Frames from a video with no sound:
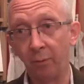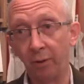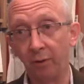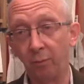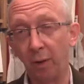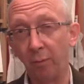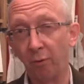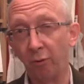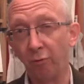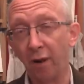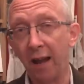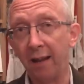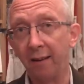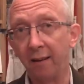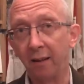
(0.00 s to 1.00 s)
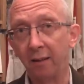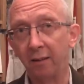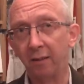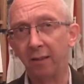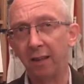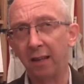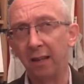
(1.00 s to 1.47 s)
was we were raided under
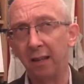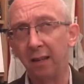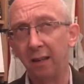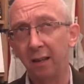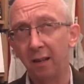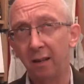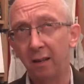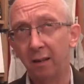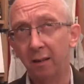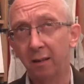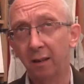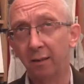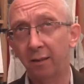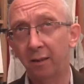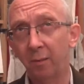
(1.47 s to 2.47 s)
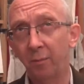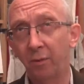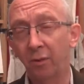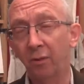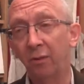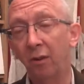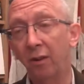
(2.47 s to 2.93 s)
the Customs
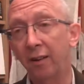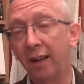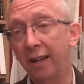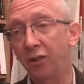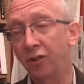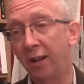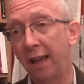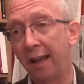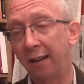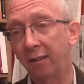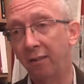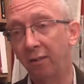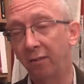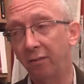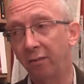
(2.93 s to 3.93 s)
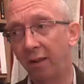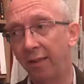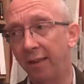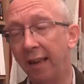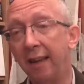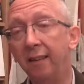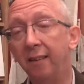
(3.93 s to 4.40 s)
Consolidation Act of
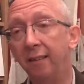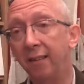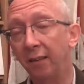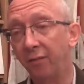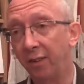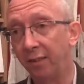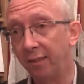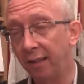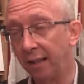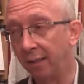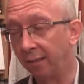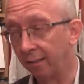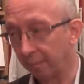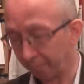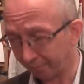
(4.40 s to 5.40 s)
1876.